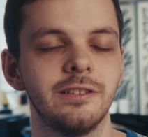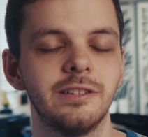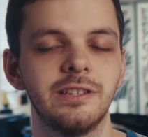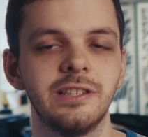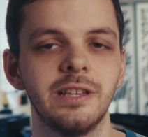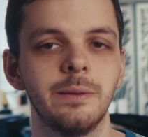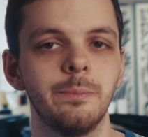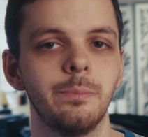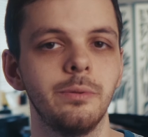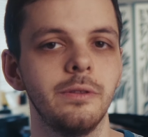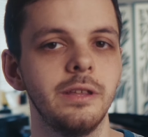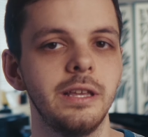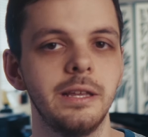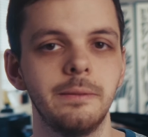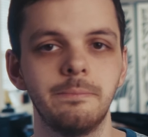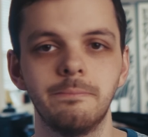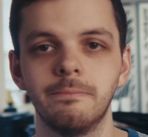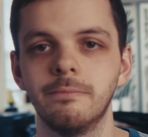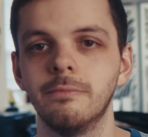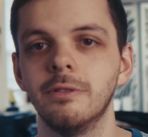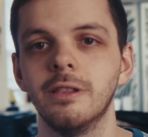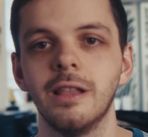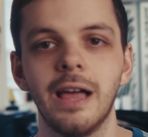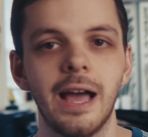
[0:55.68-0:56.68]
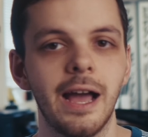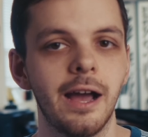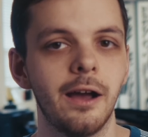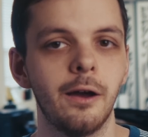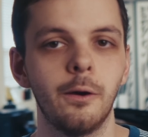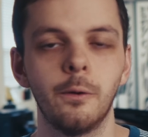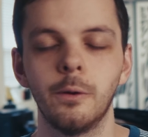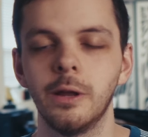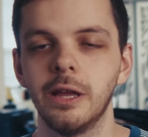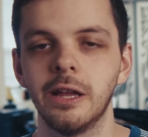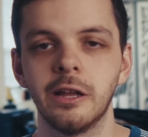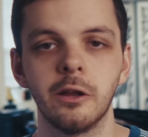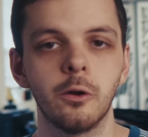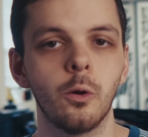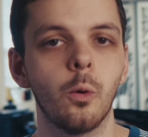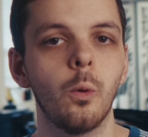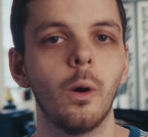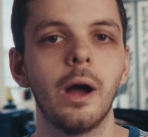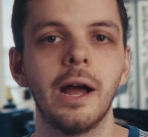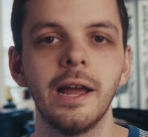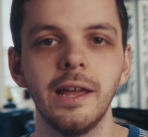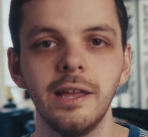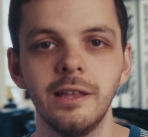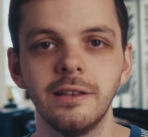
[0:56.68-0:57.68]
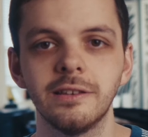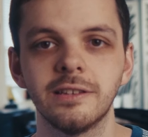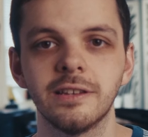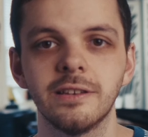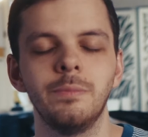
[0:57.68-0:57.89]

simply loud and quiet,